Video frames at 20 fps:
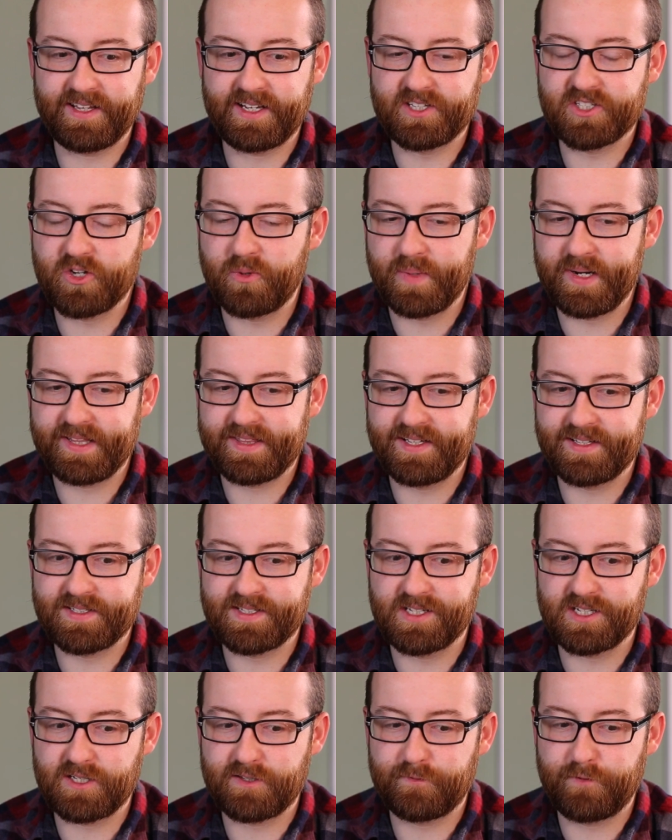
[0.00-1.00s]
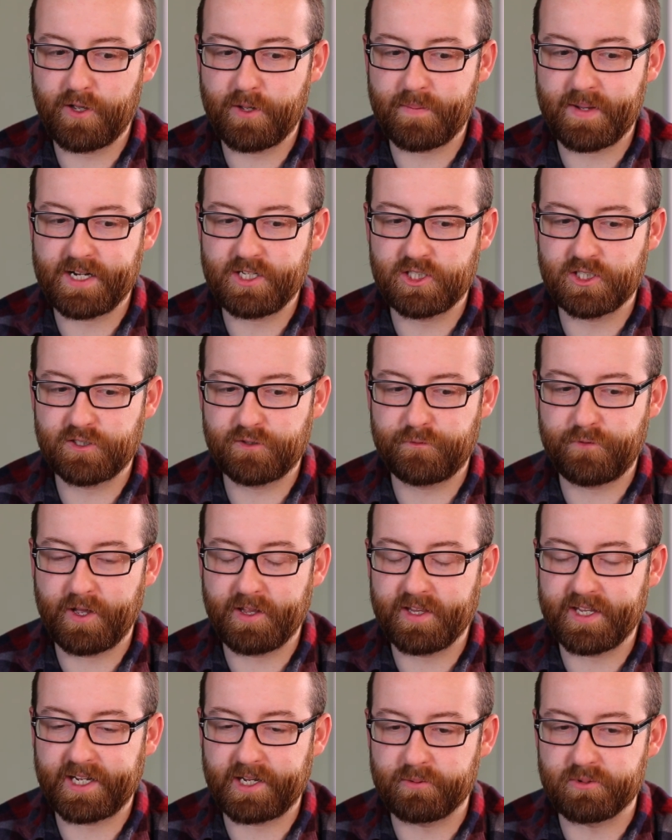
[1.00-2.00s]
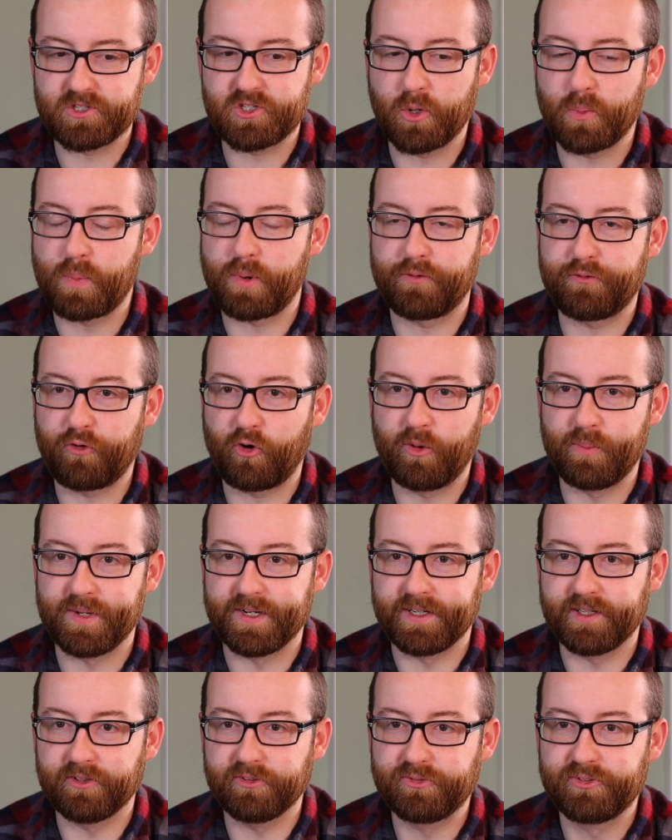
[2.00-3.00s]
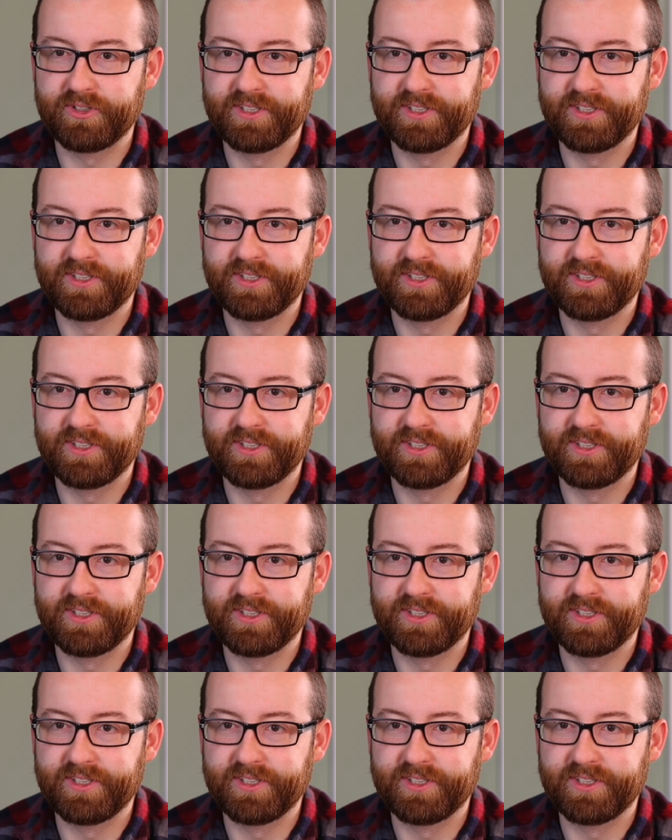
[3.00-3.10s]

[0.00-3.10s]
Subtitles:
so many things in this film, I just felt like it was so performative.